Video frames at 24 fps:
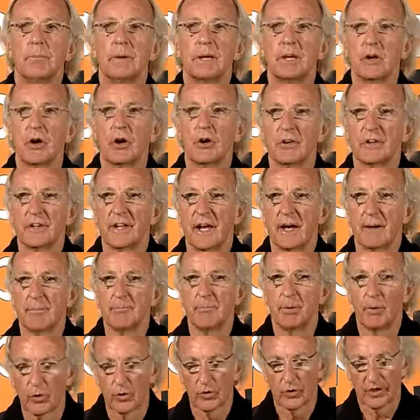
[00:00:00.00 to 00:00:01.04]
beyond our
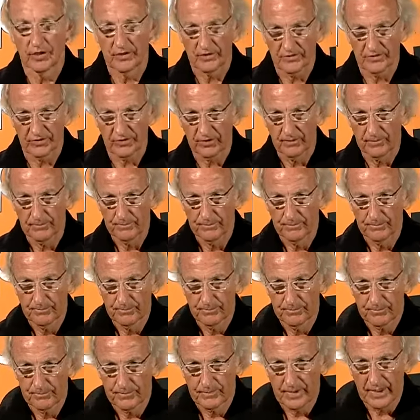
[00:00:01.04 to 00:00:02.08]
borders.
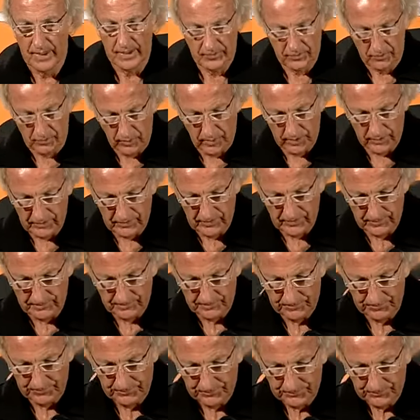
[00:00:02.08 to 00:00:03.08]
Unquote.